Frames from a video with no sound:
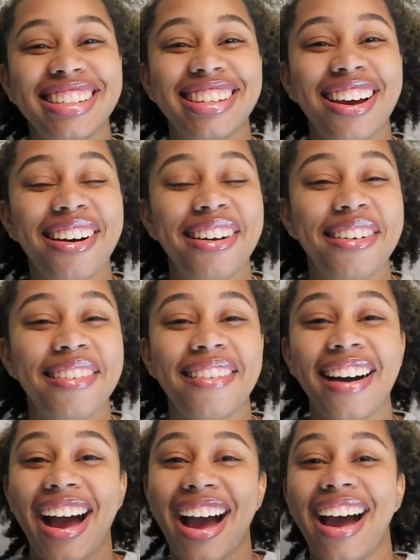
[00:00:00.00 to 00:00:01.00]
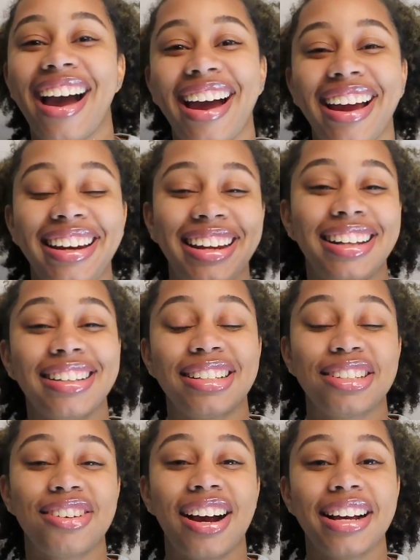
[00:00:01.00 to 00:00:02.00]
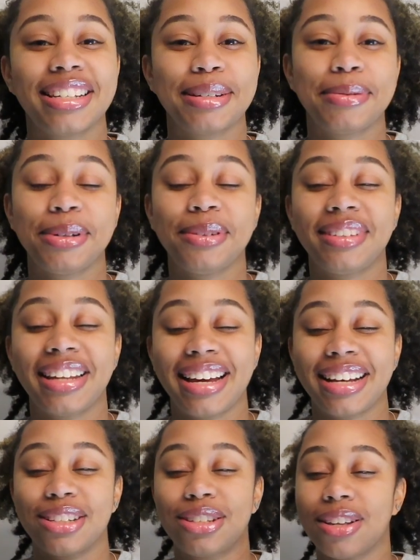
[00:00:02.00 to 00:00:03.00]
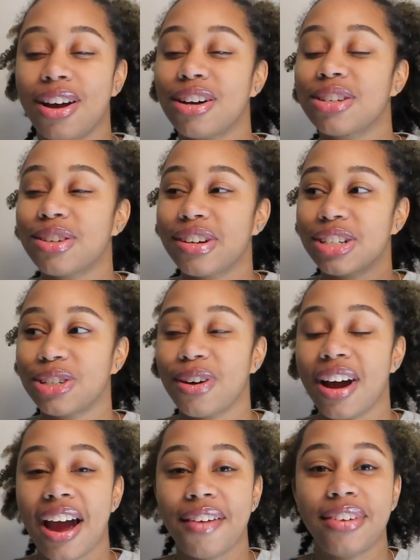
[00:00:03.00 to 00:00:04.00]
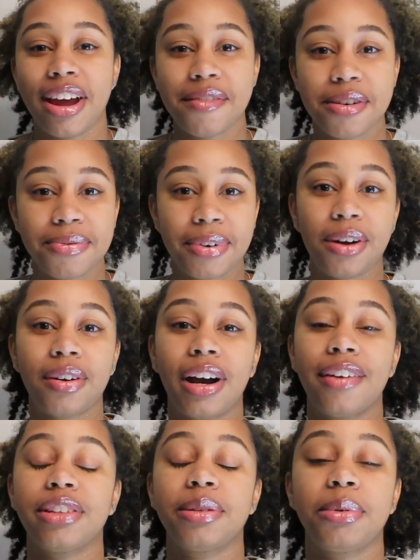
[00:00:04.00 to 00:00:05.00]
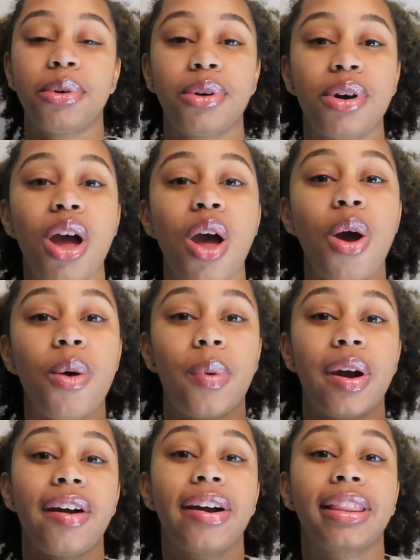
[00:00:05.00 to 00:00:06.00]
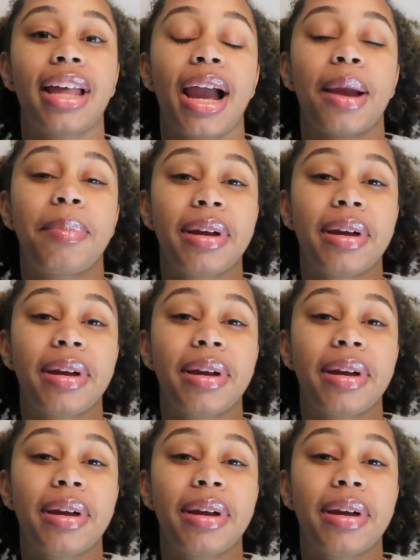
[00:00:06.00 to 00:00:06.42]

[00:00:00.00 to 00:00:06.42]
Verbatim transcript: so I needed to try some new things. Long story short, I've never felt comfortable wearing like